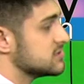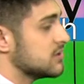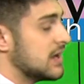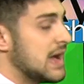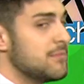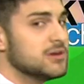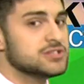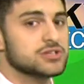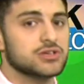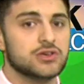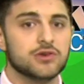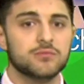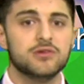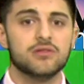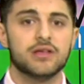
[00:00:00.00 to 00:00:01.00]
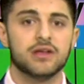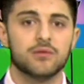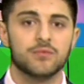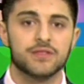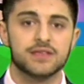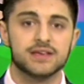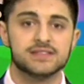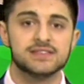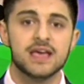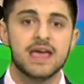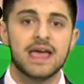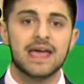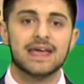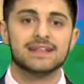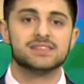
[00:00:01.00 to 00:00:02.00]
So, not much accumulating with this.
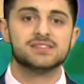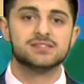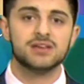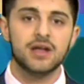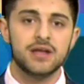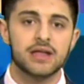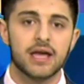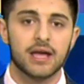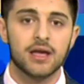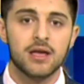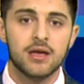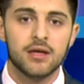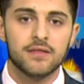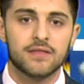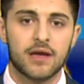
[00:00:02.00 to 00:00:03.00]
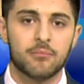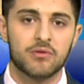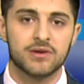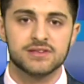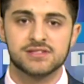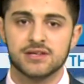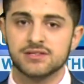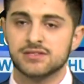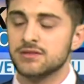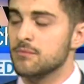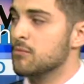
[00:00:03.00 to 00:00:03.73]
It's Sunday that brings us the